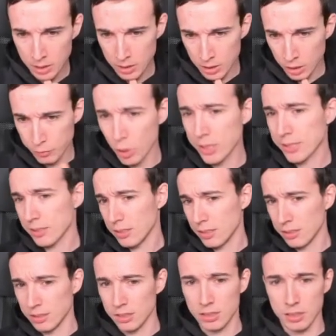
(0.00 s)
Of course,
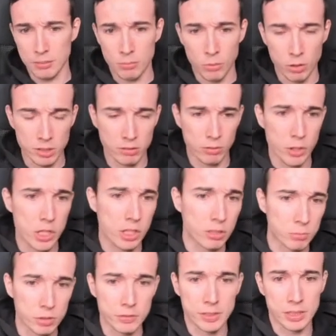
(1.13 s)
the most logical
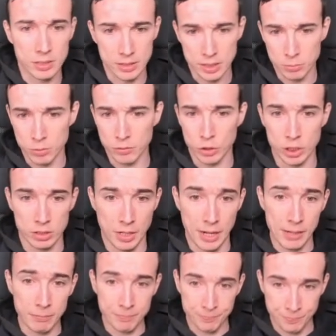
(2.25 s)
move here is the move
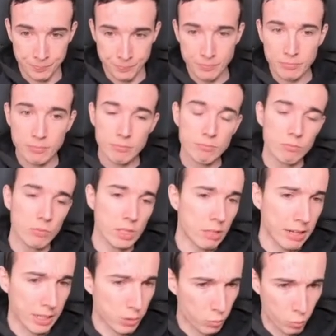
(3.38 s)
g3.
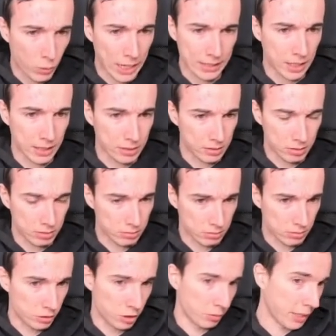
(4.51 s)
Like, why not,
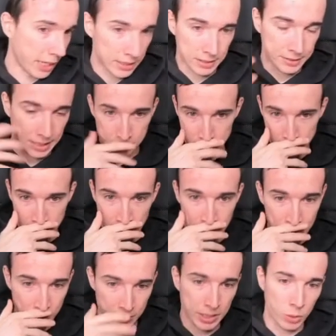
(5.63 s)
you know, gain a tempo and kick
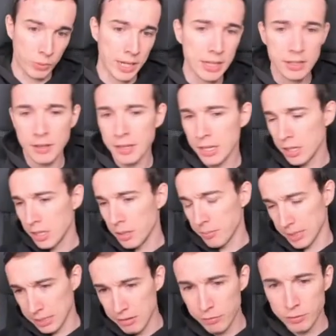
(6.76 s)
the queen away?
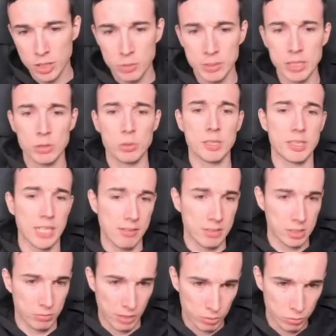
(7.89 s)
Now after queen to
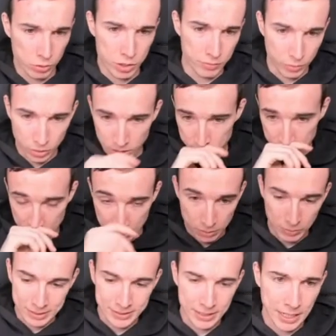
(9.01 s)
e7, queen to g4, uh,
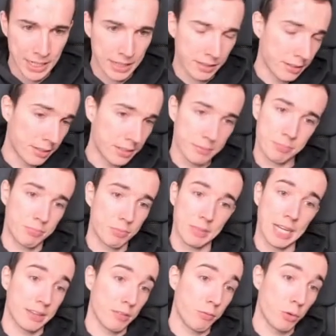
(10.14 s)
once again uh,
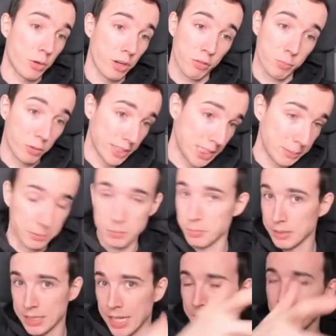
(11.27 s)
knight f4 is possible,
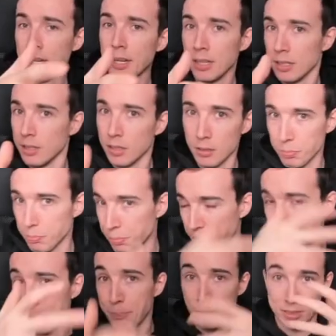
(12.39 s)
but then uh,
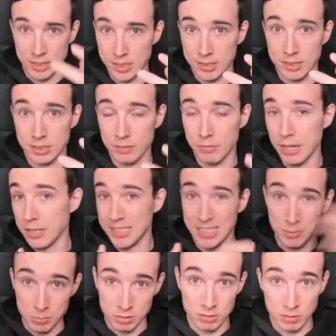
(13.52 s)
play proceeds very
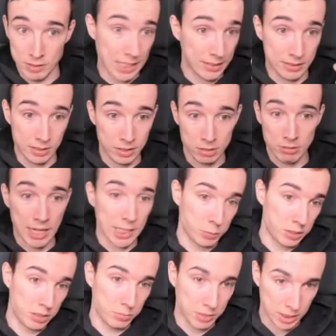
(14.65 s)
similarly as in the line
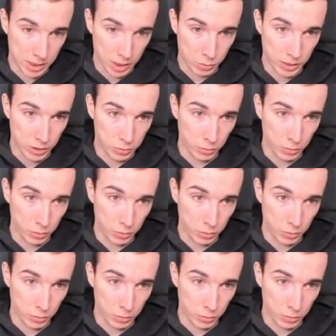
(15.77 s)
with the immediate queen to